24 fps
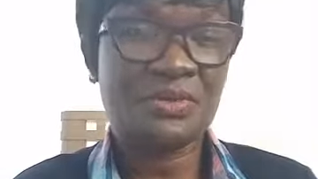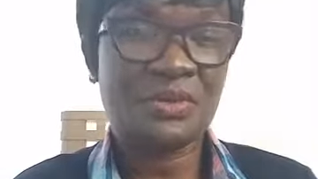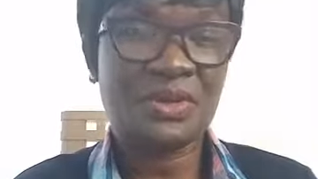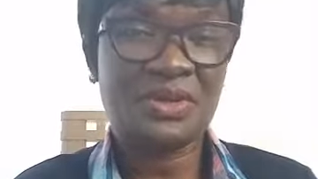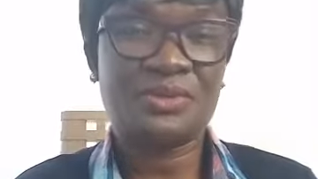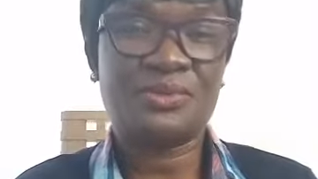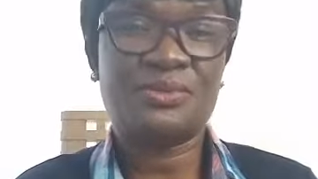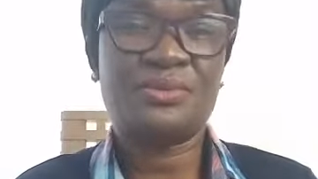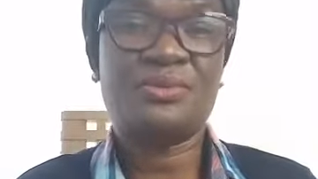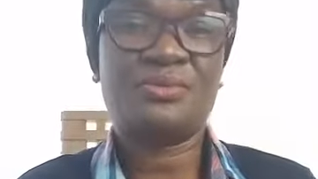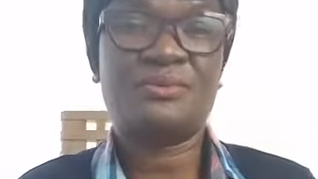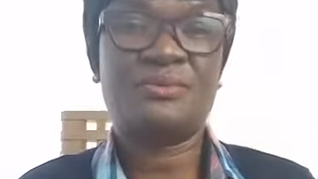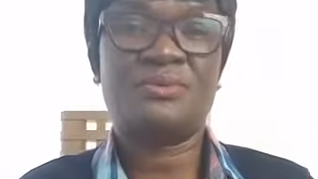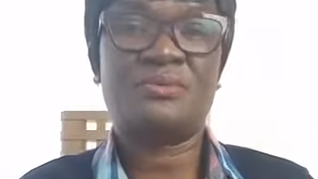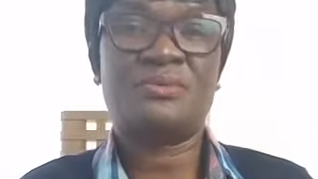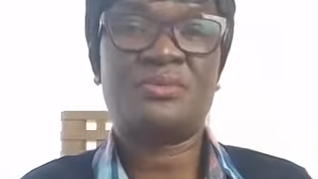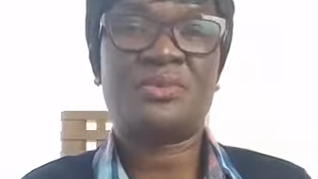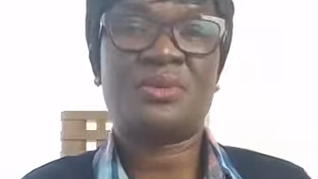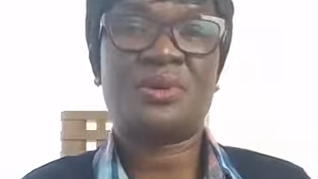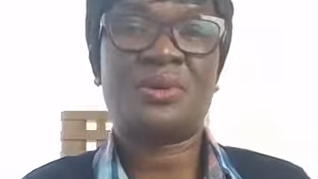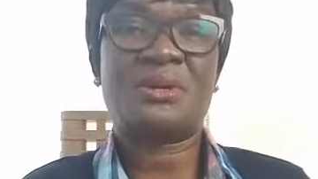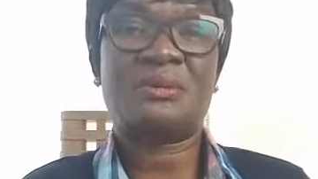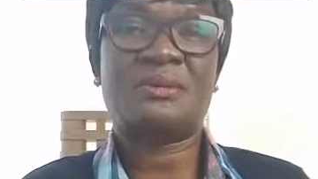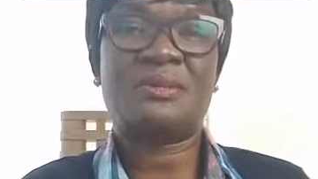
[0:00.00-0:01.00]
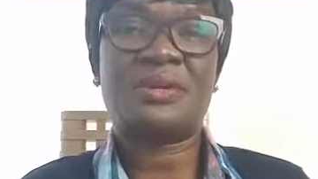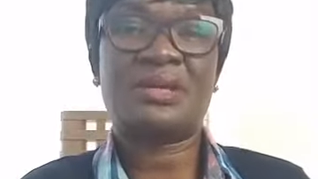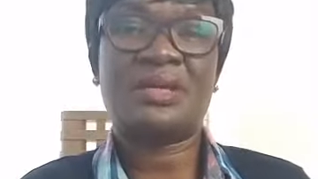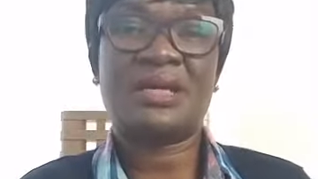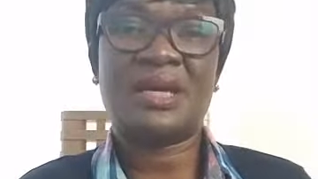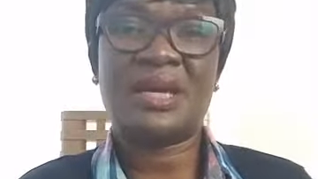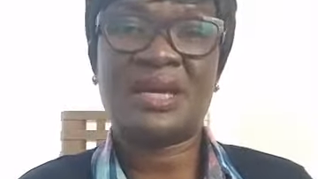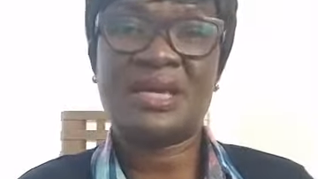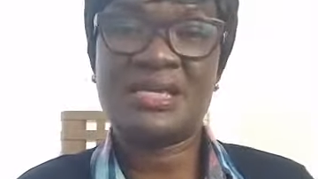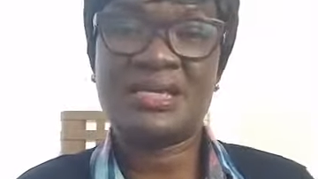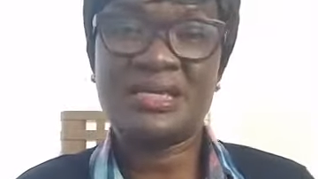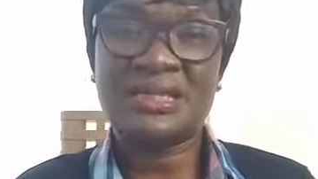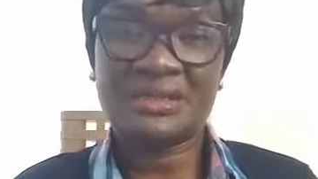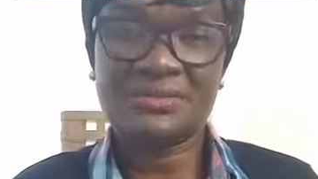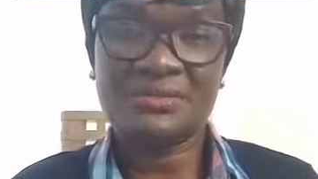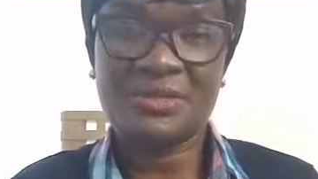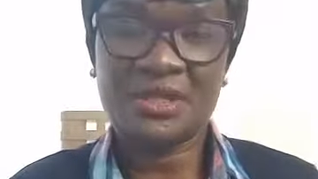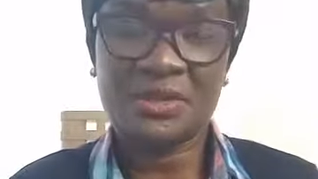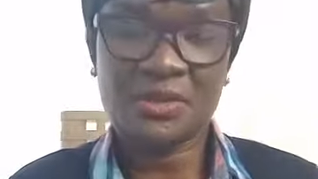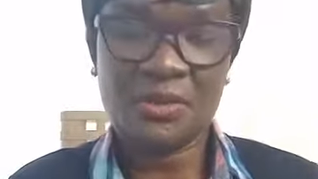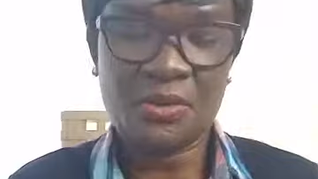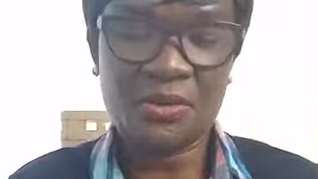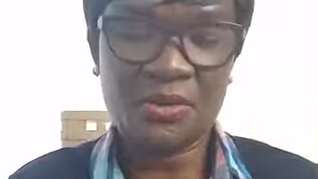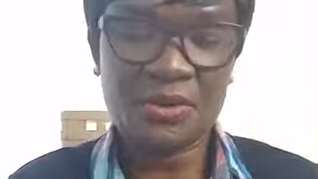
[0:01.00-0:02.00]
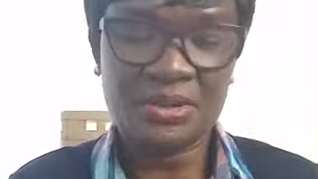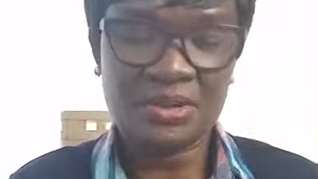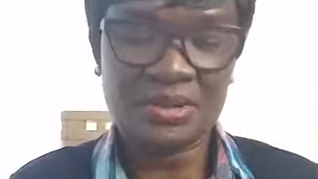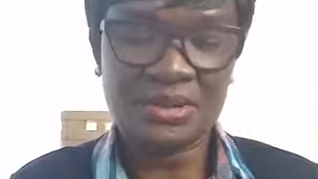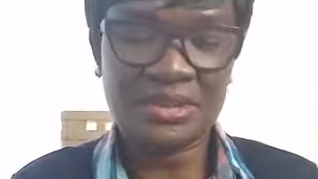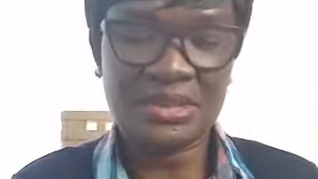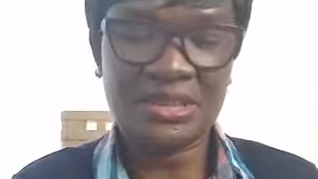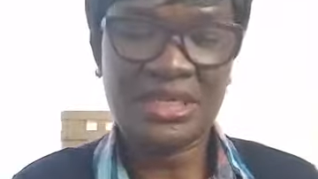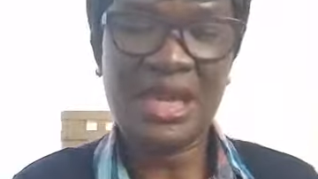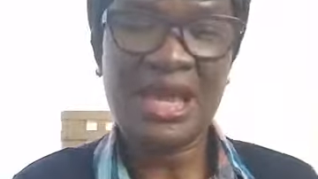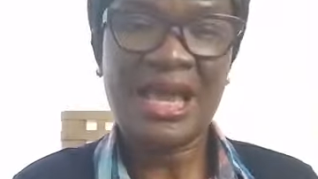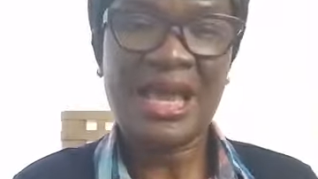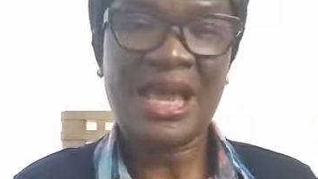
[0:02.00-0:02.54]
We don't talk about our intimate organs